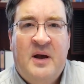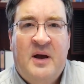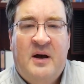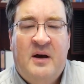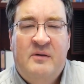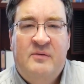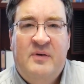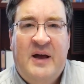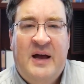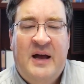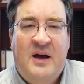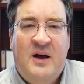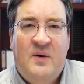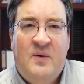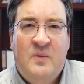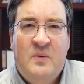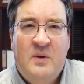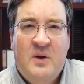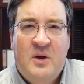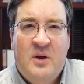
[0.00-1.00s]
of
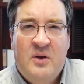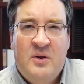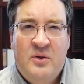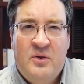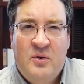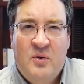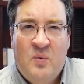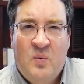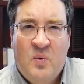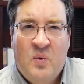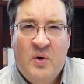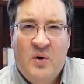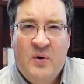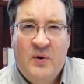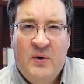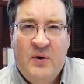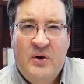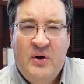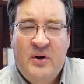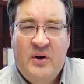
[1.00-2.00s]
how the
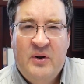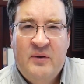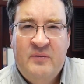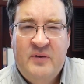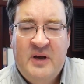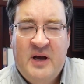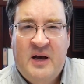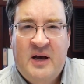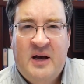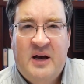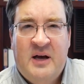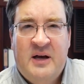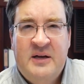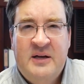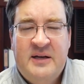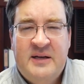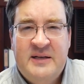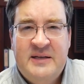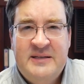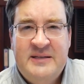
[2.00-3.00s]
Word of God
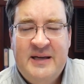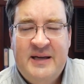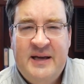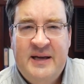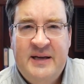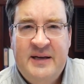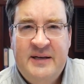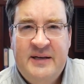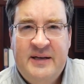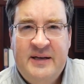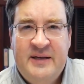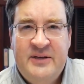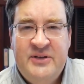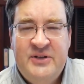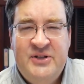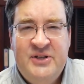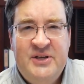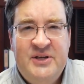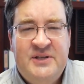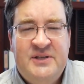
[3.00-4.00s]
contained in
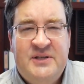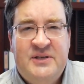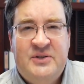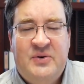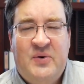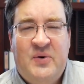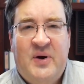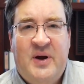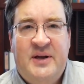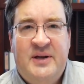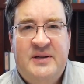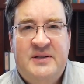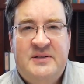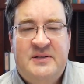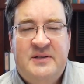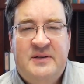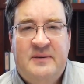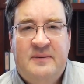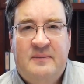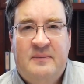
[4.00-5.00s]
Jesus Christ